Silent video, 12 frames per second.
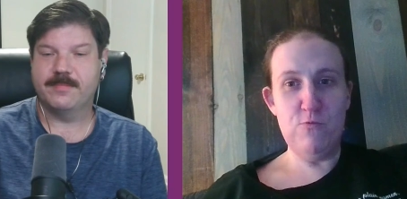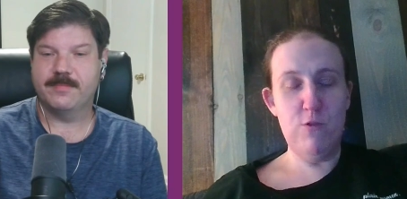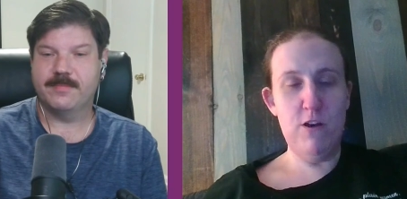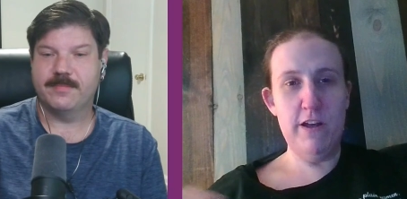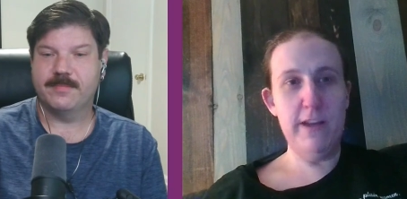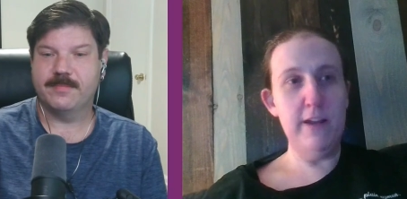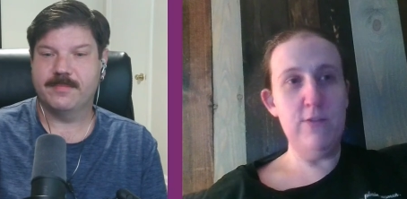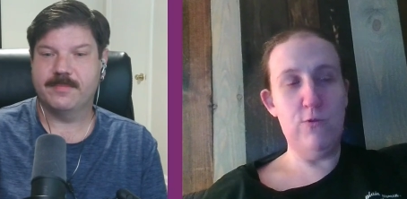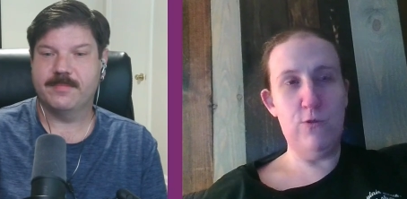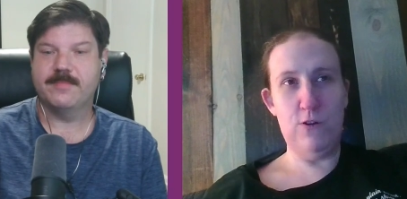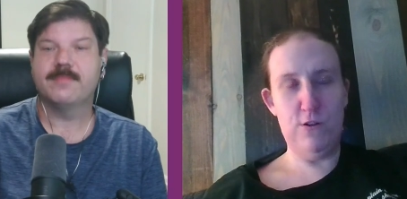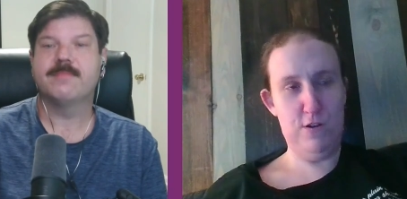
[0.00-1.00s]
Speaker 1: one
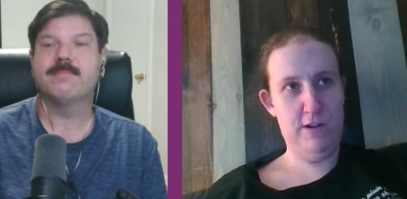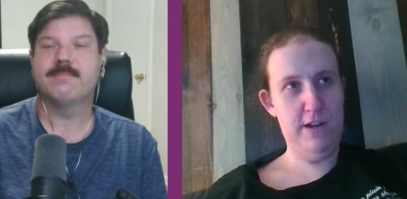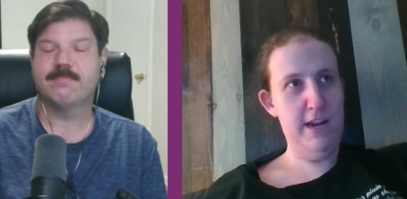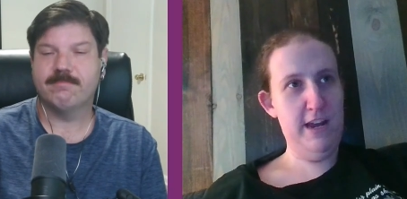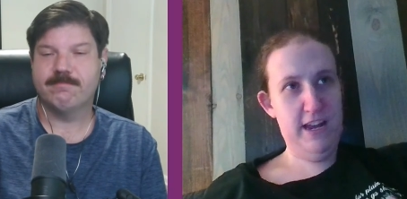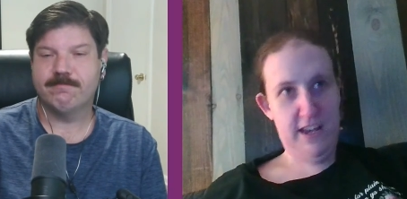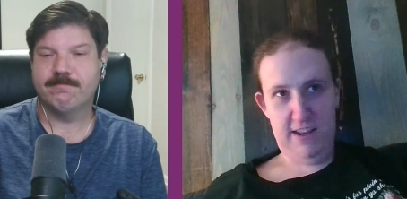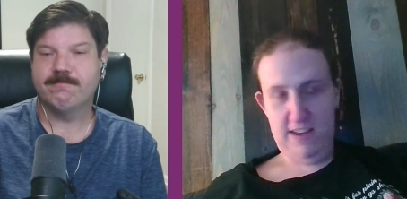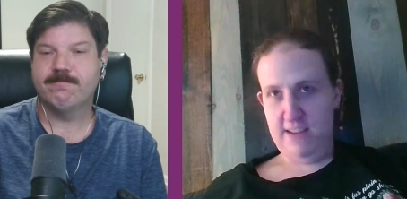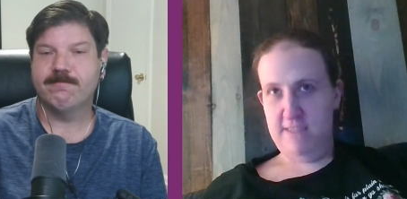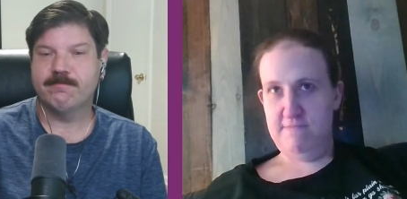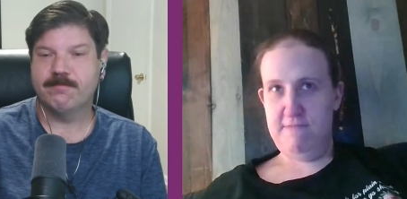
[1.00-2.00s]
or
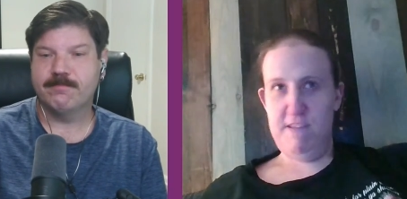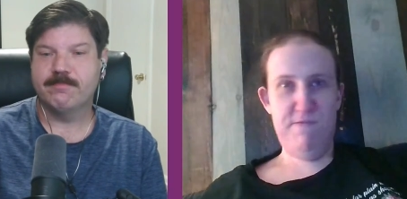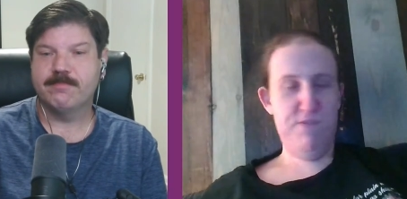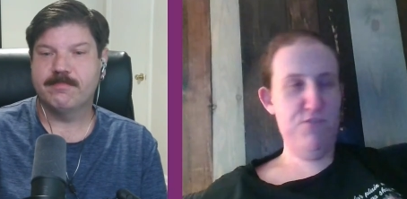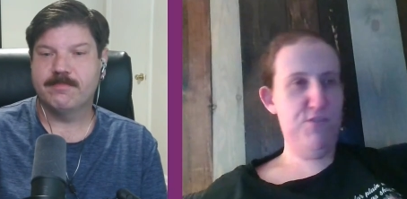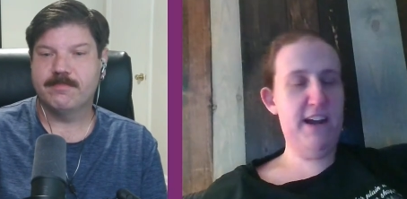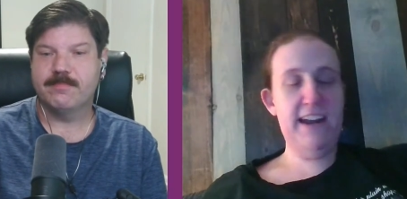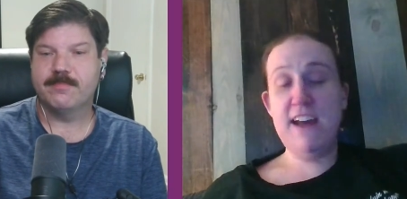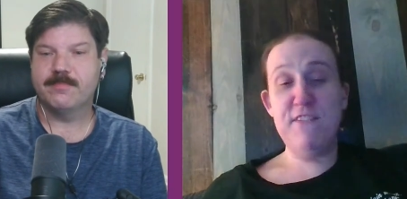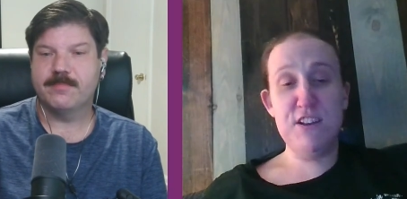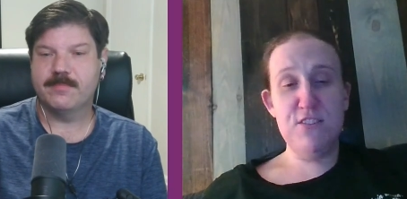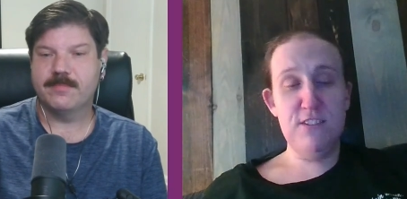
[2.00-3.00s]
if you're not
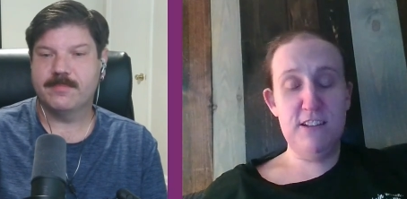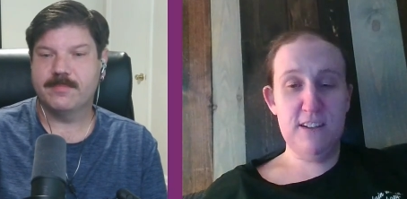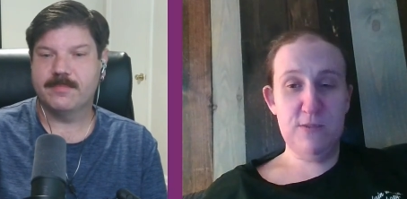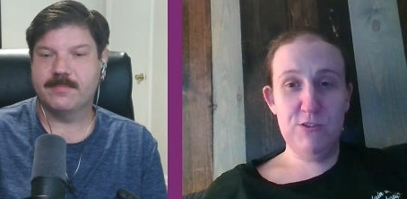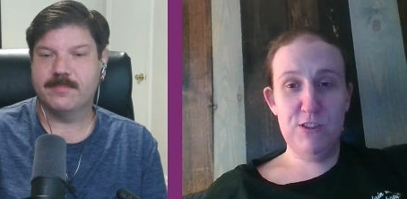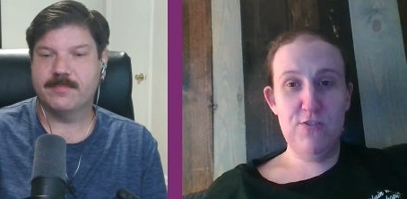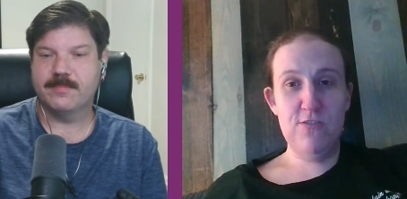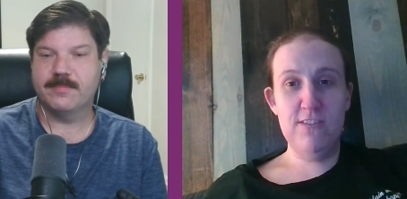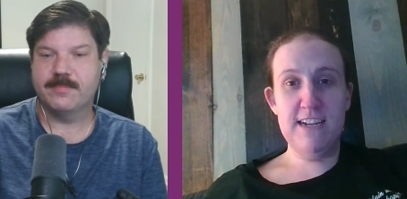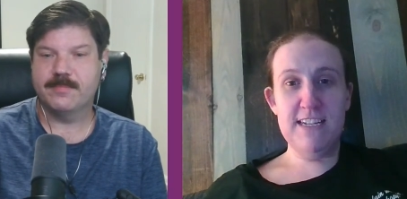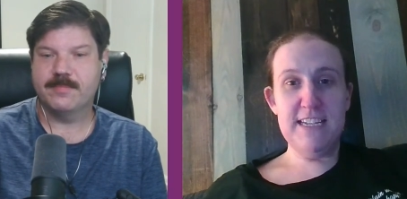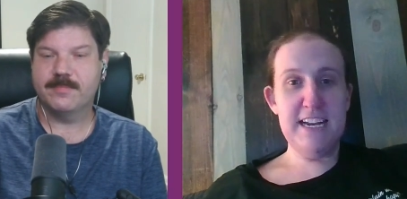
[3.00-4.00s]
having luck with
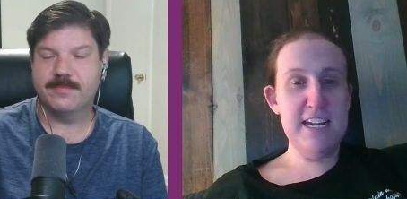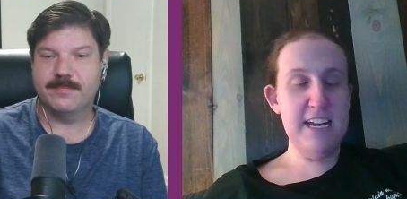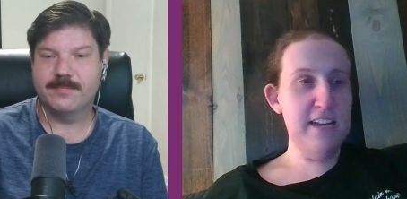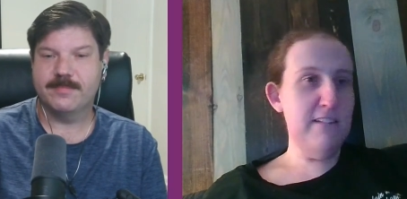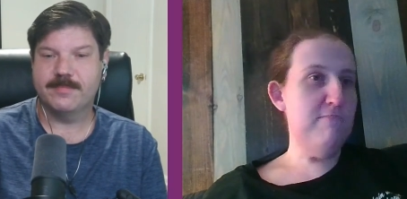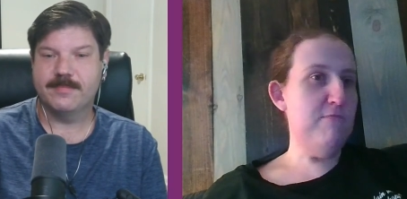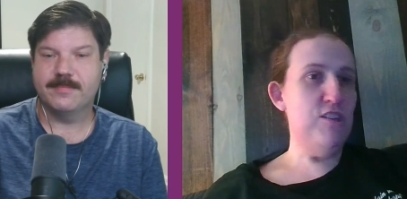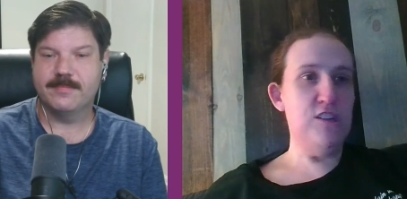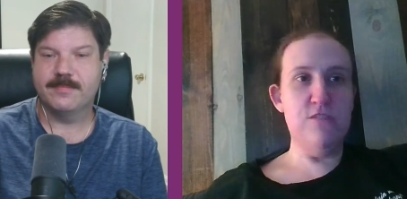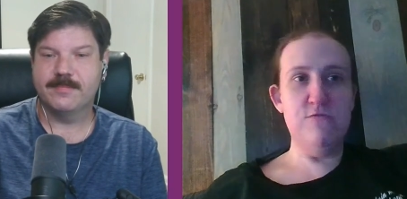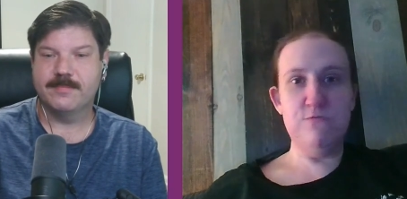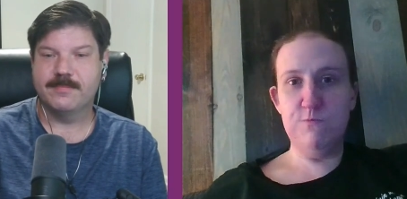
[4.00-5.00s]
online dating, you
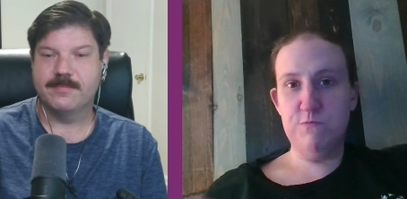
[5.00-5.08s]
know,